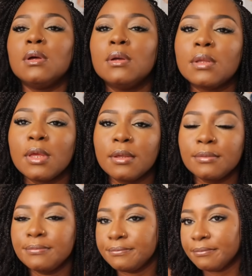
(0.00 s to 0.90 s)
Okay,
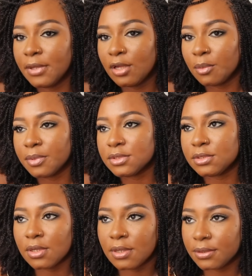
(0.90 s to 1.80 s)
makeup is
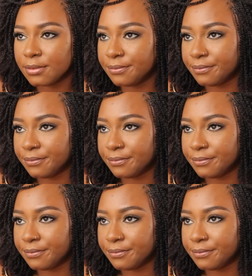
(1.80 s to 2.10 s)
done.